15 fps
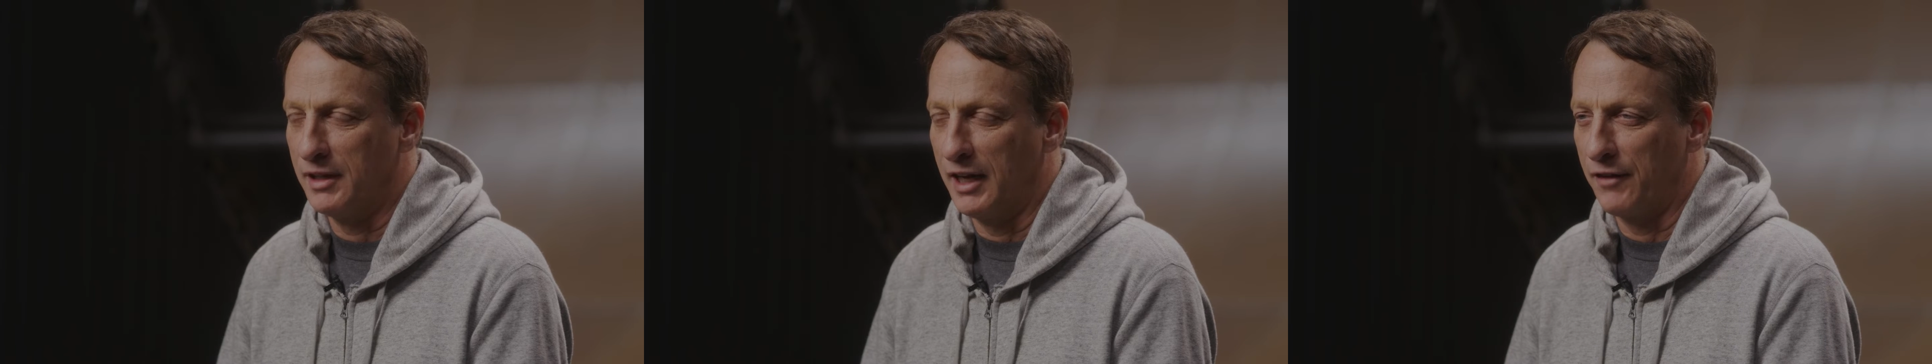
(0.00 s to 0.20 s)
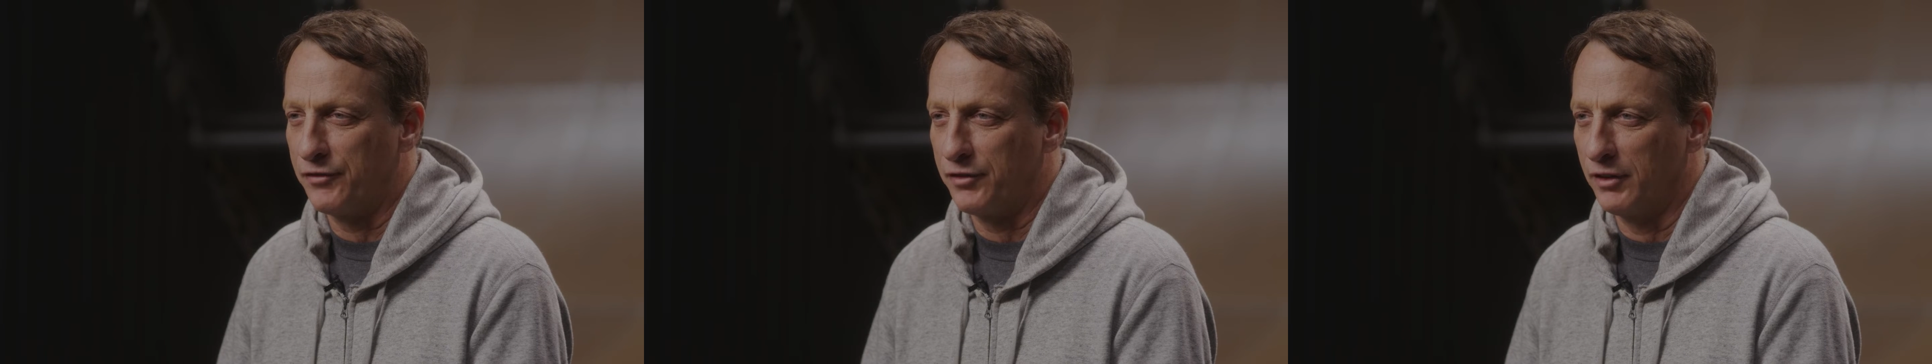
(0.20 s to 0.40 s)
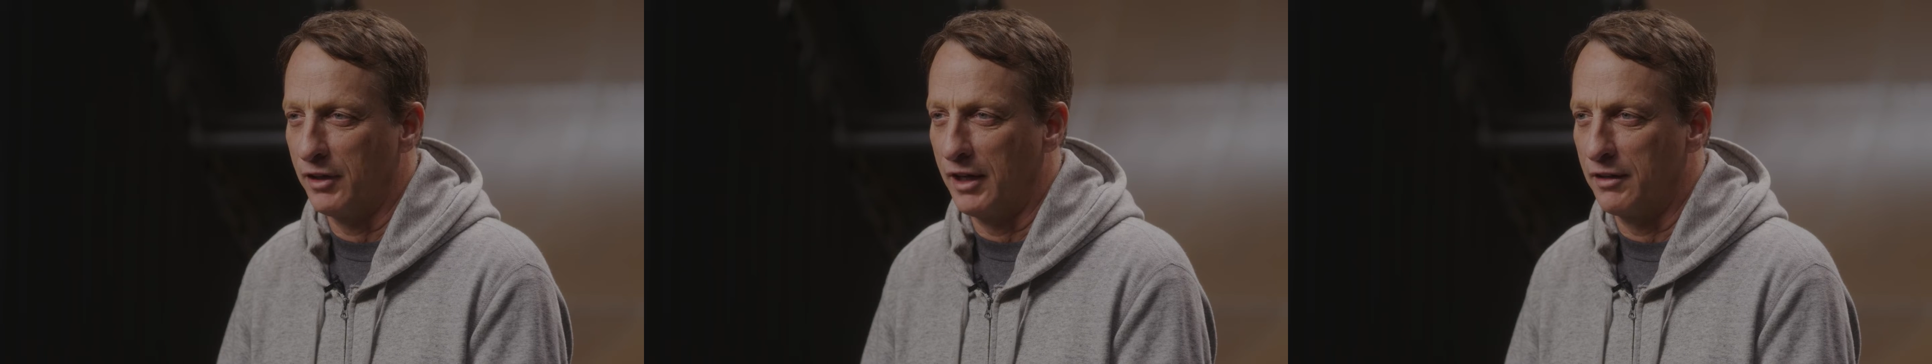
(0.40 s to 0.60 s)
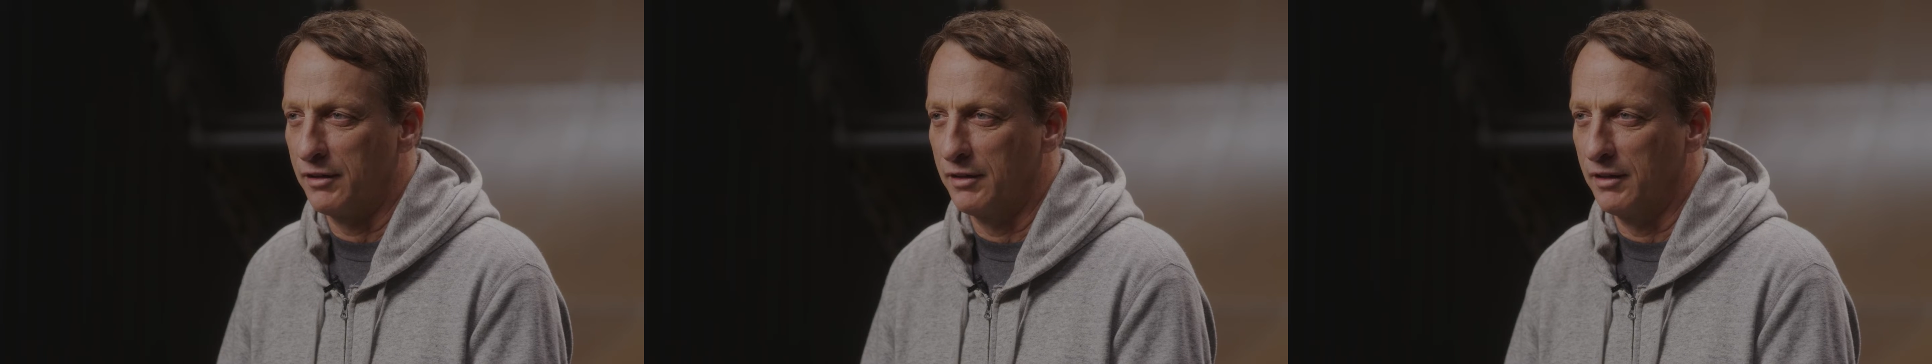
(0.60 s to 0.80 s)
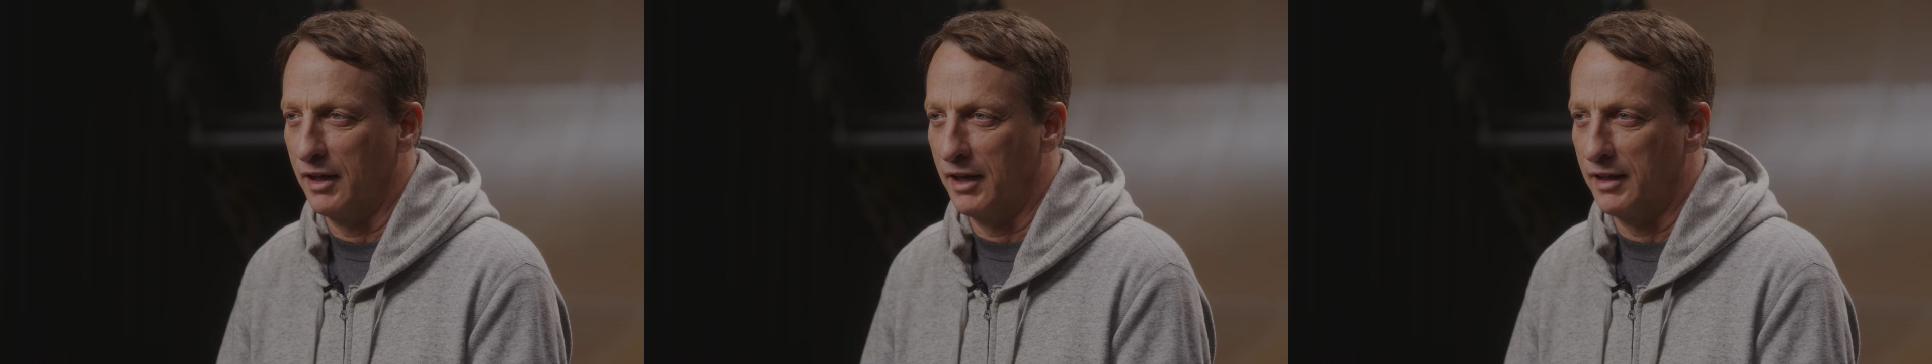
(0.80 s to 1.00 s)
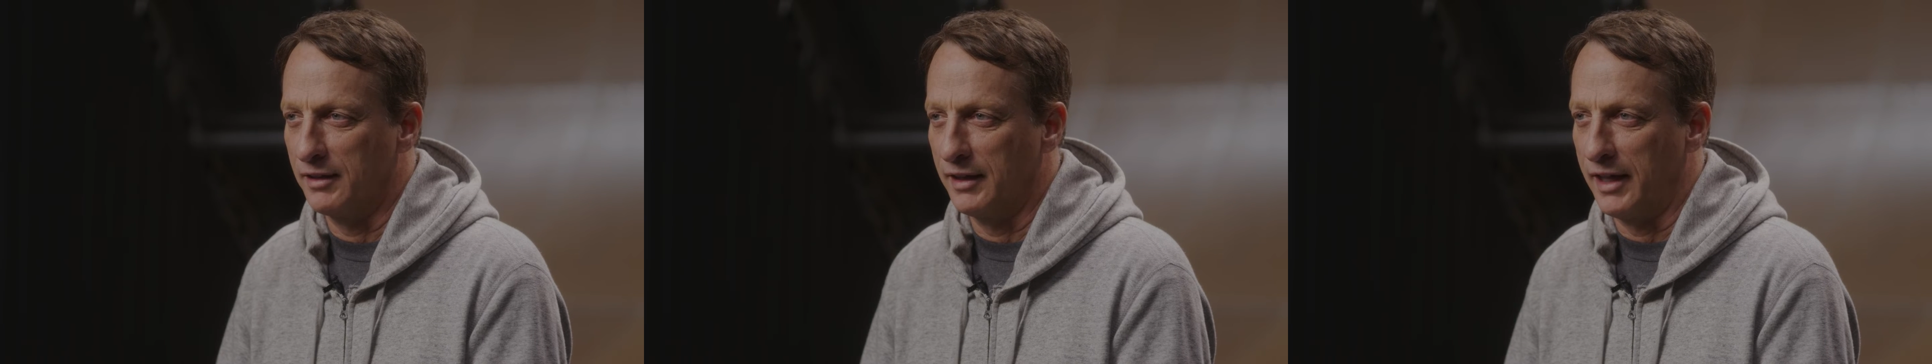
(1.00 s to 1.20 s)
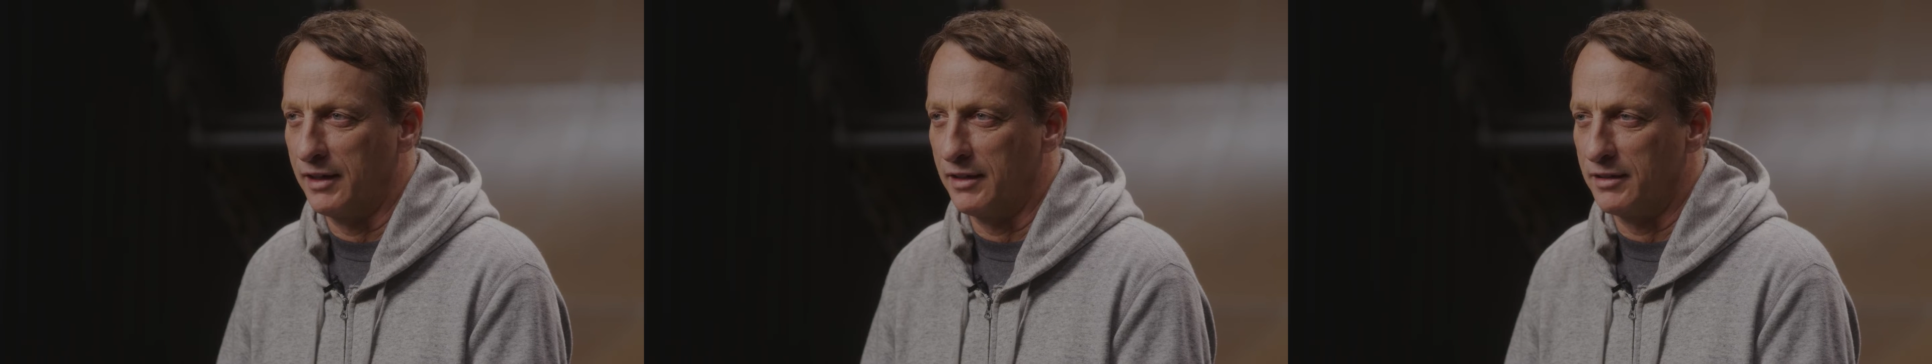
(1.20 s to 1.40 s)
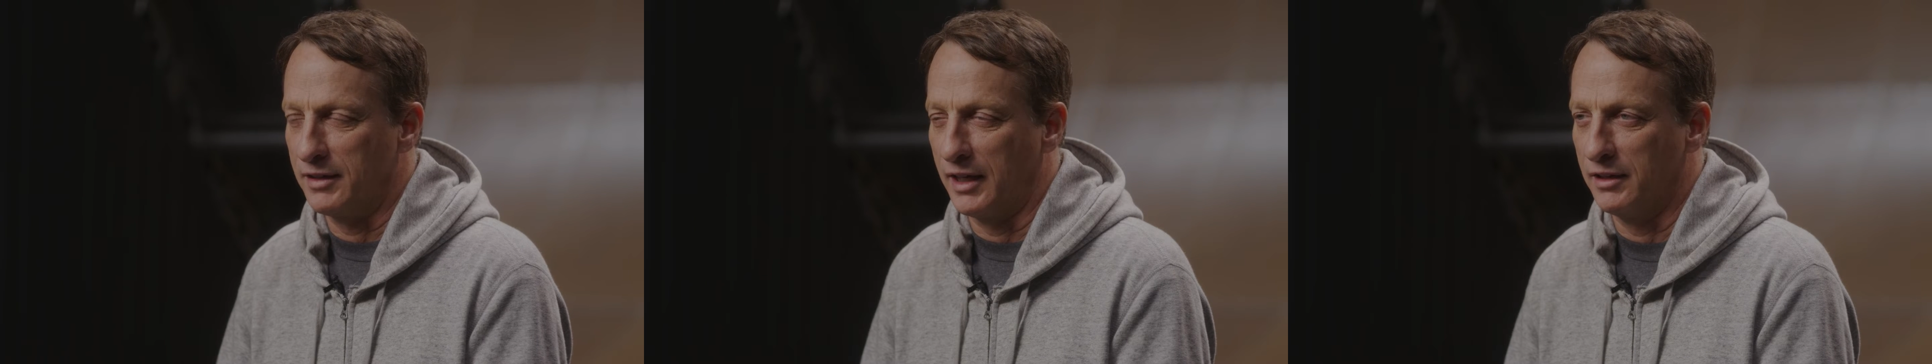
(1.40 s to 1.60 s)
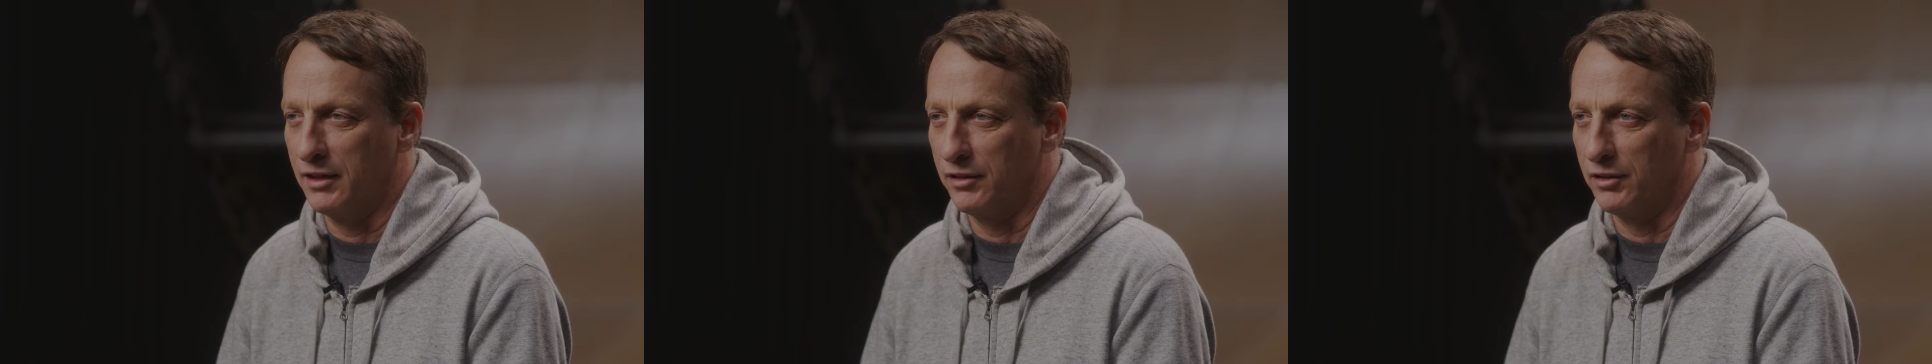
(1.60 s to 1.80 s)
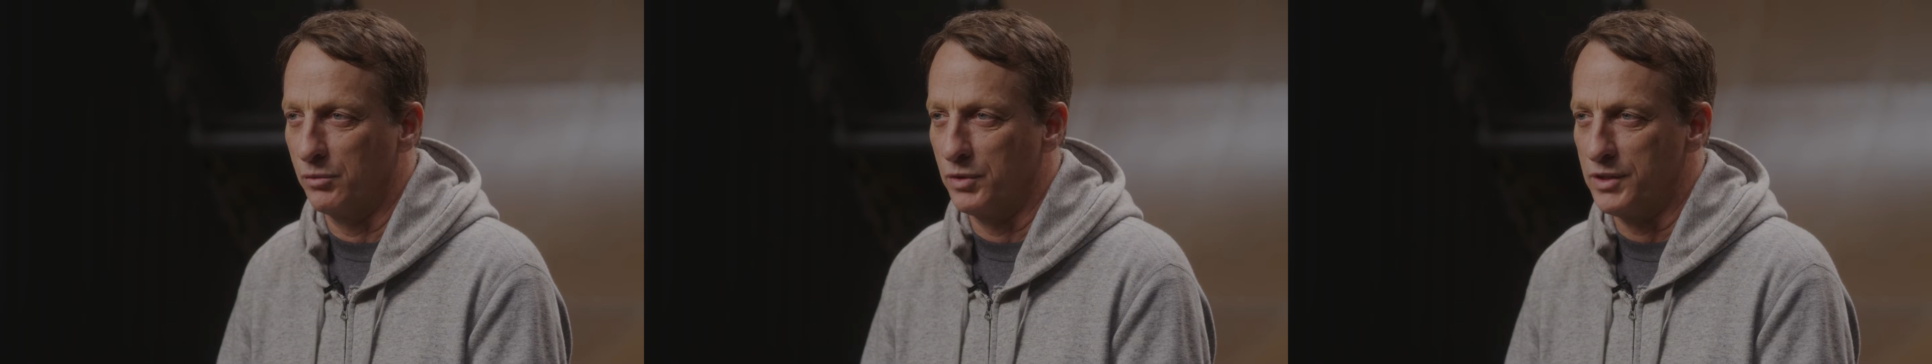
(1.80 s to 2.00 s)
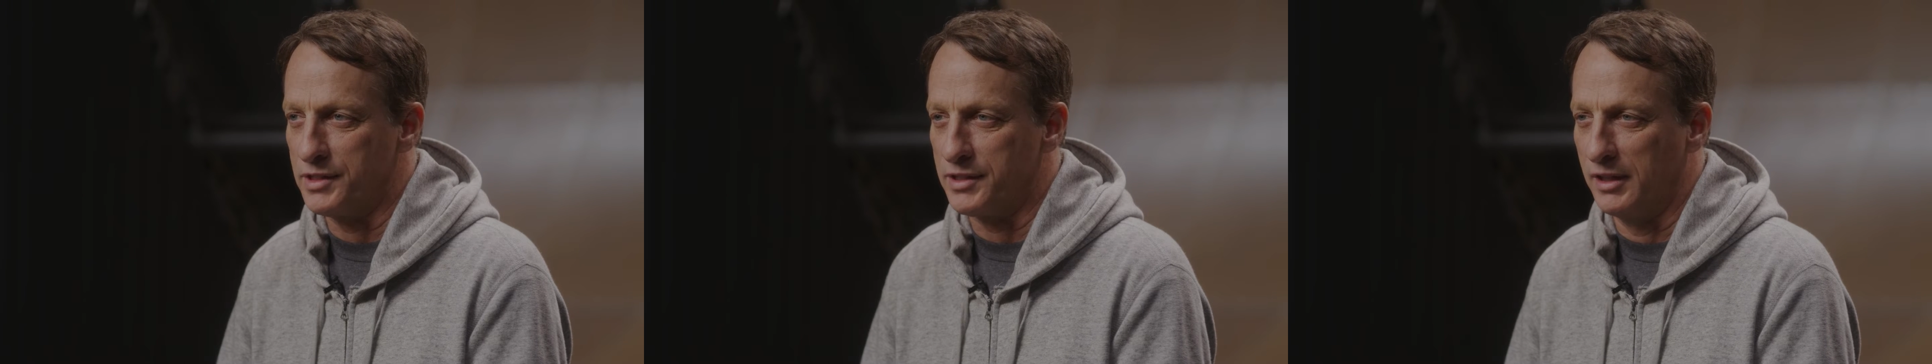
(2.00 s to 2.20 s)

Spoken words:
after I landed the 900 was